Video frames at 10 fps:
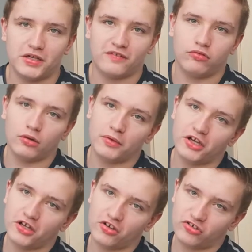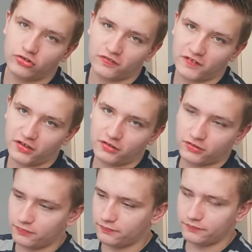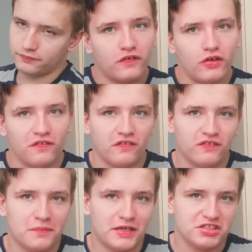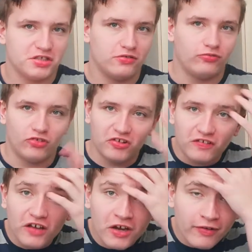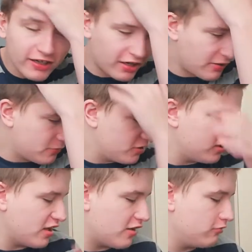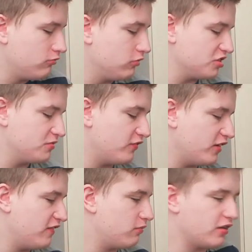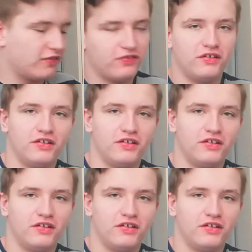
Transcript: that's what my hair usually looks like. So, since I managed to do this hair right now, I'm going to now wash my face with